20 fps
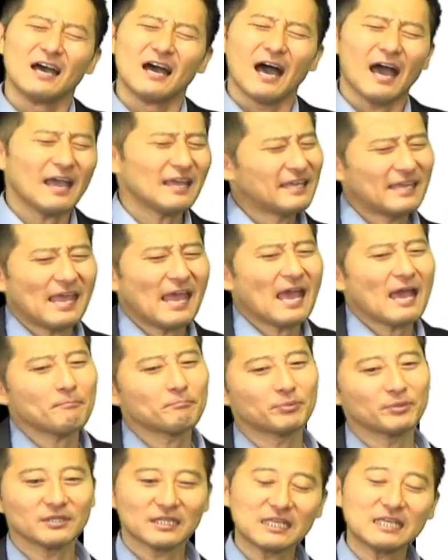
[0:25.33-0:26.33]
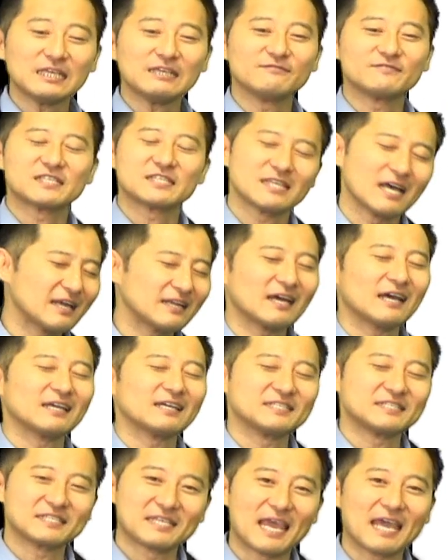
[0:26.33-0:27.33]
I can't believe Sana
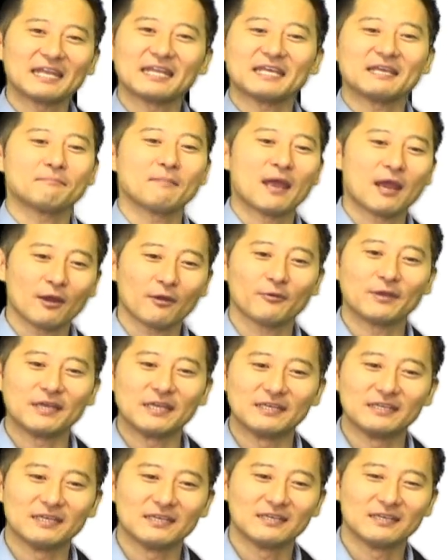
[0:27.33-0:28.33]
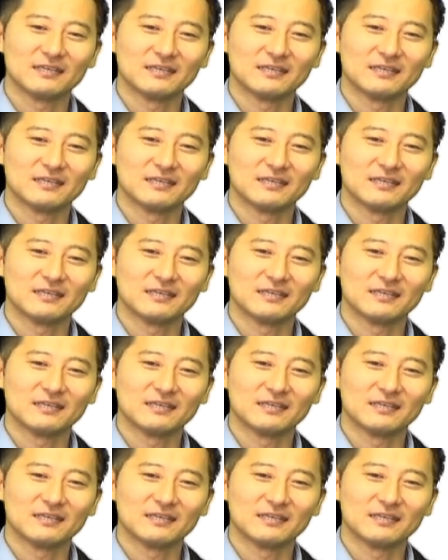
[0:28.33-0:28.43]
is getting married.